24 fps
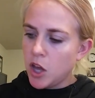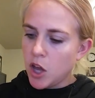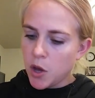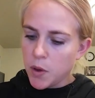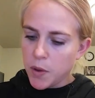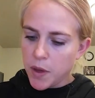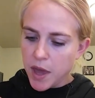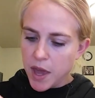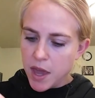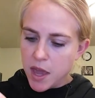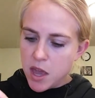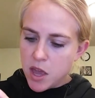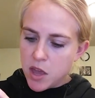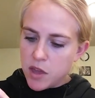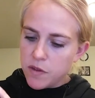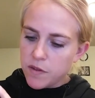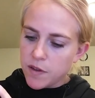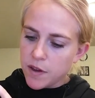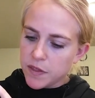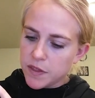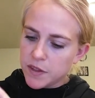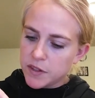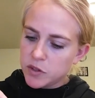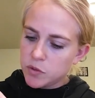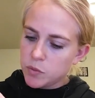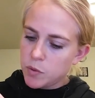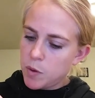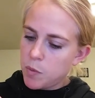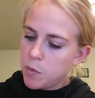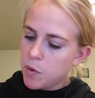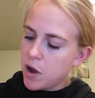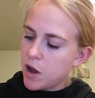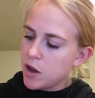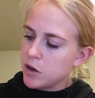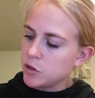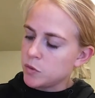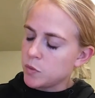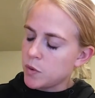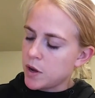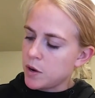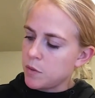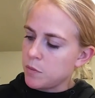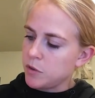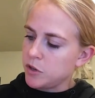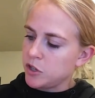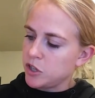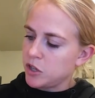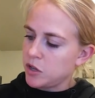Okay, you've got this three-pronged
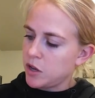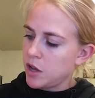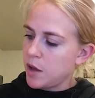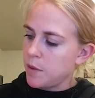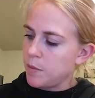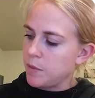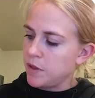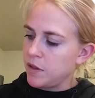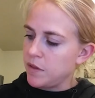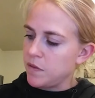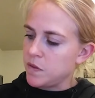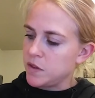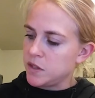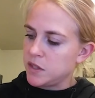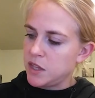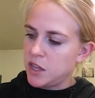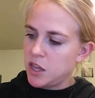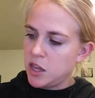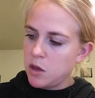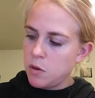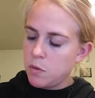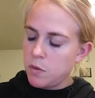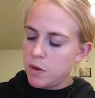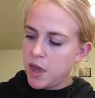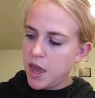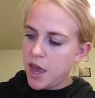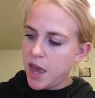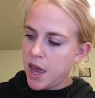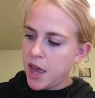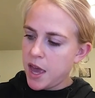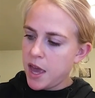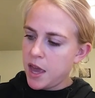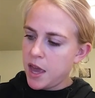one, which I believe is the UK.